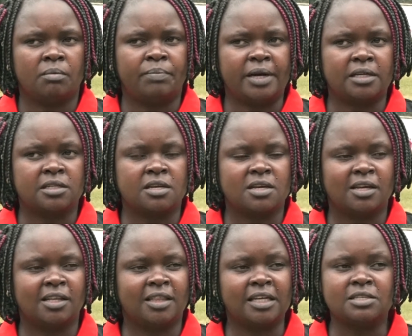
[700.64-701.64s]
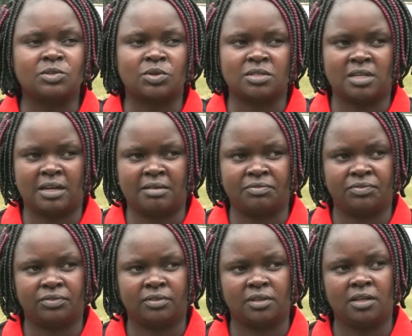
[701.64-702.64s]
But that is not
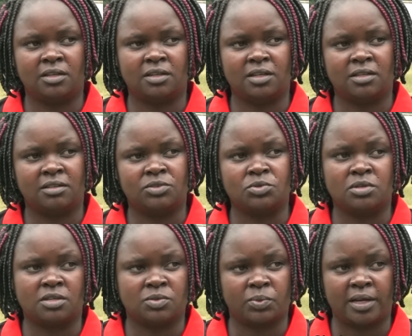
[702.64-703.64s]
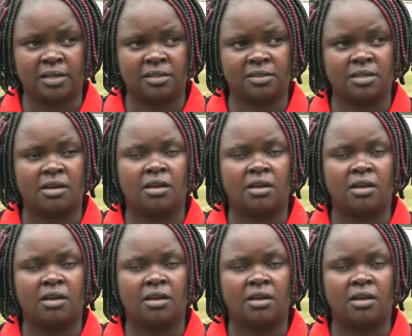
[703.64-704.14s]
enough in today's world.